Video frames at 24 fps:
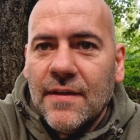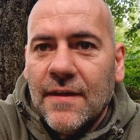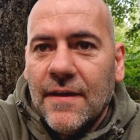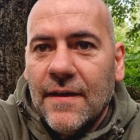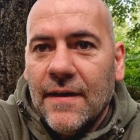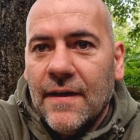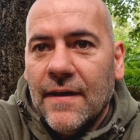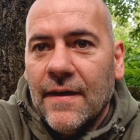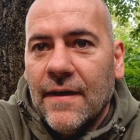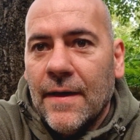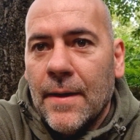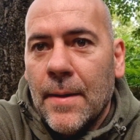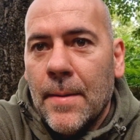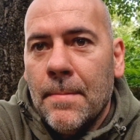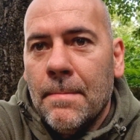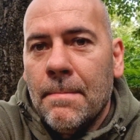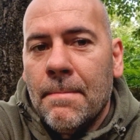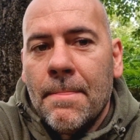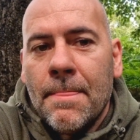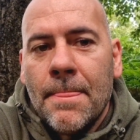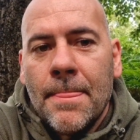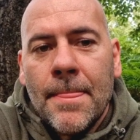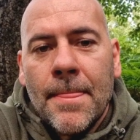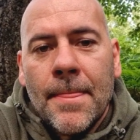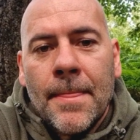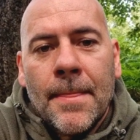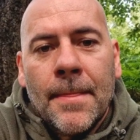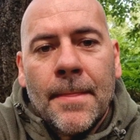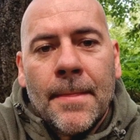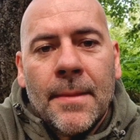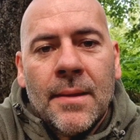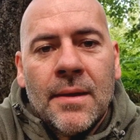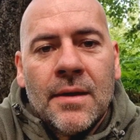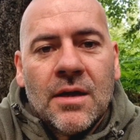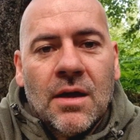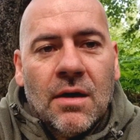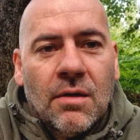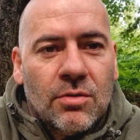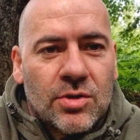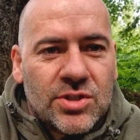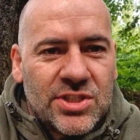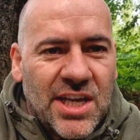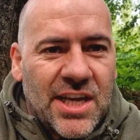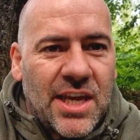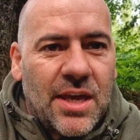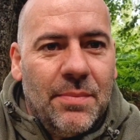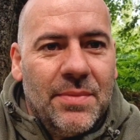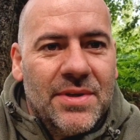I was
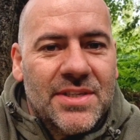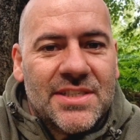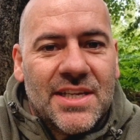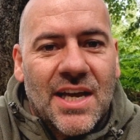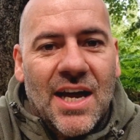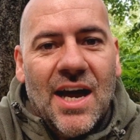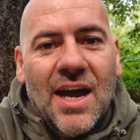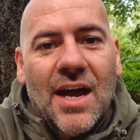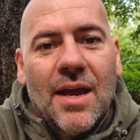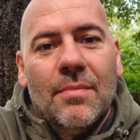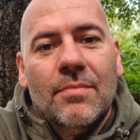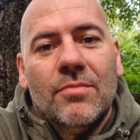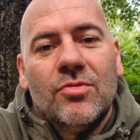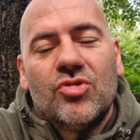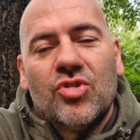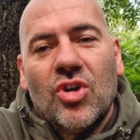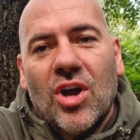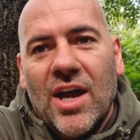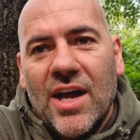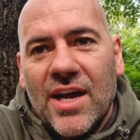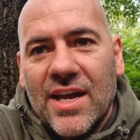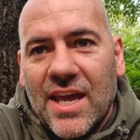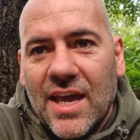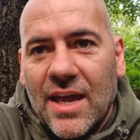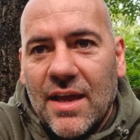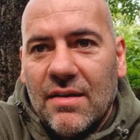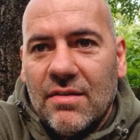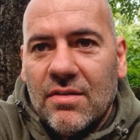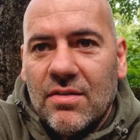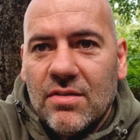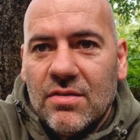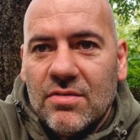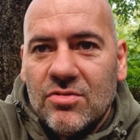taking my time, try to get.